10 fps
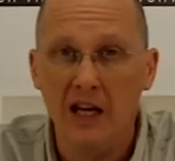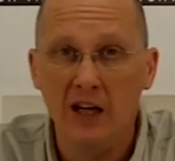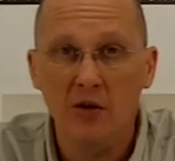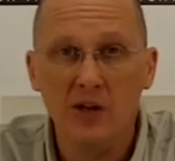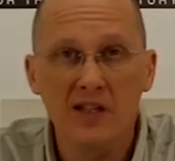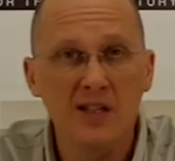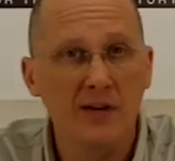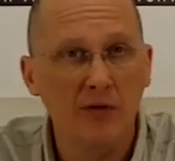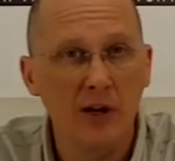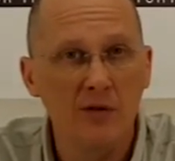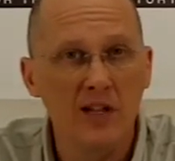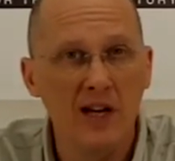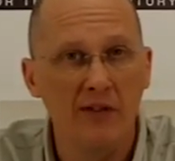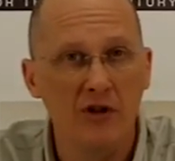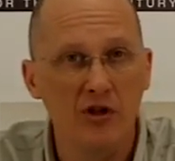it increases the
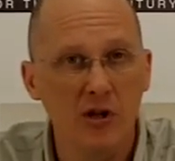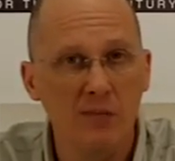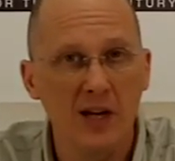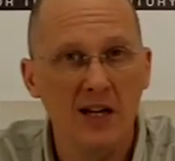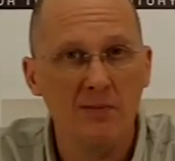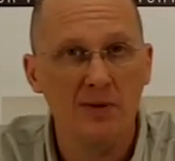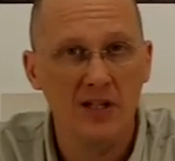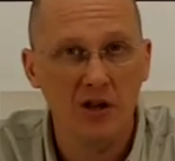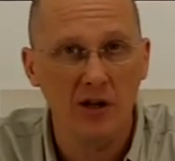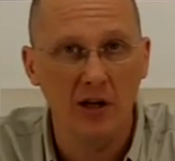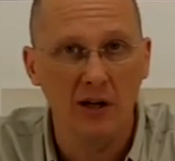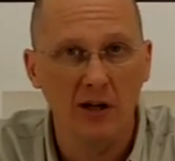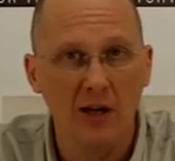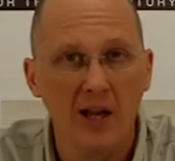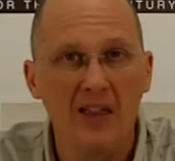frequency of the GPS positioning.
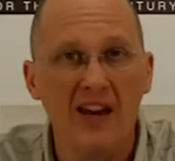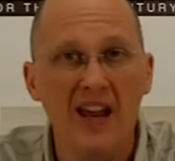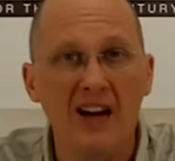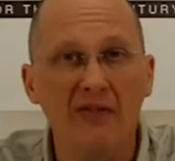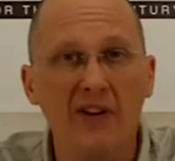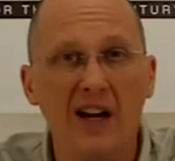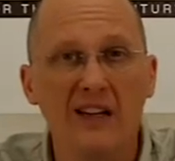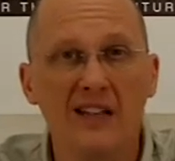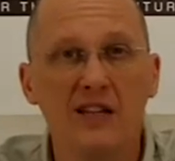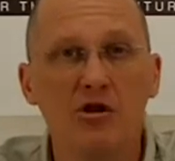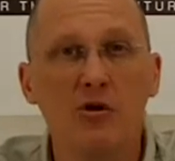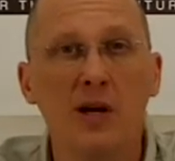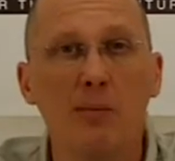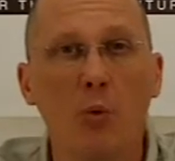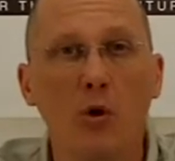The net effect is that
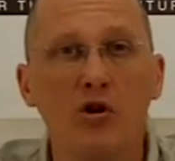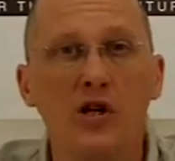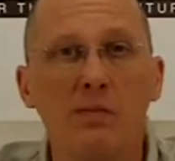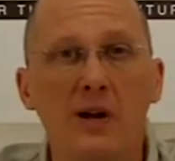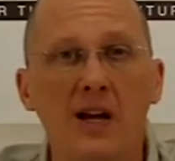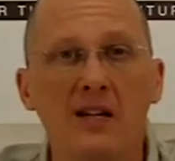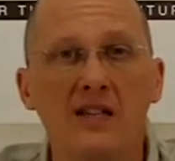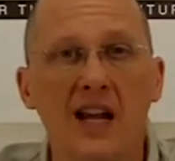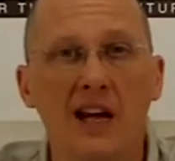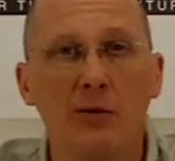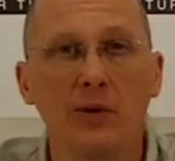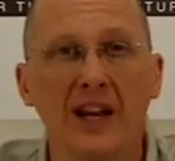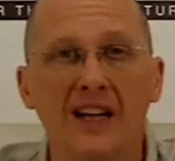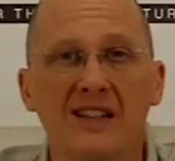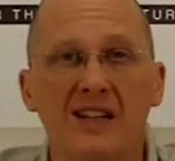you get more GPS data
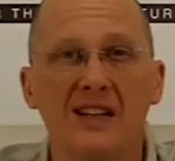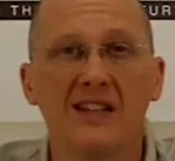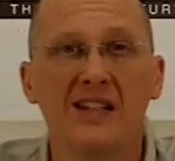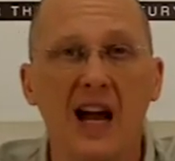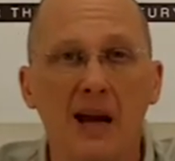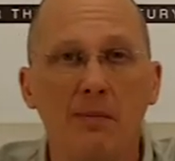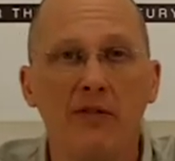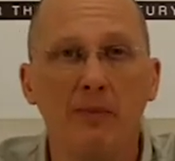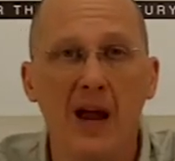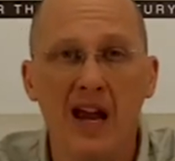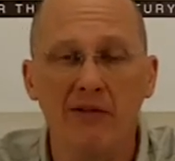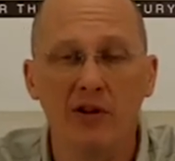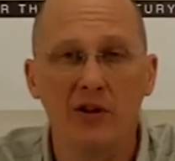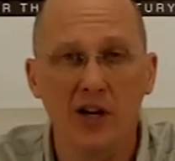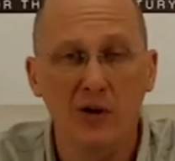related to the type of
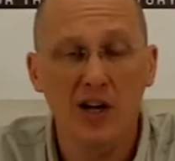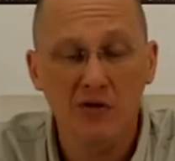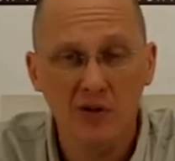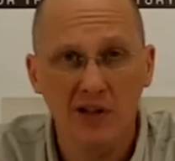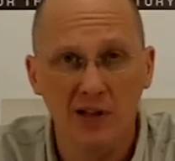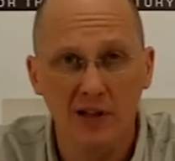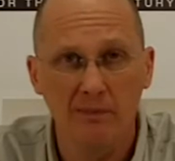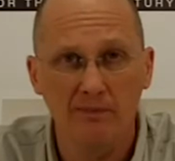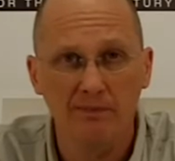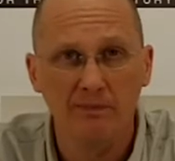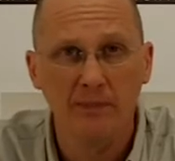behavior you're interested in.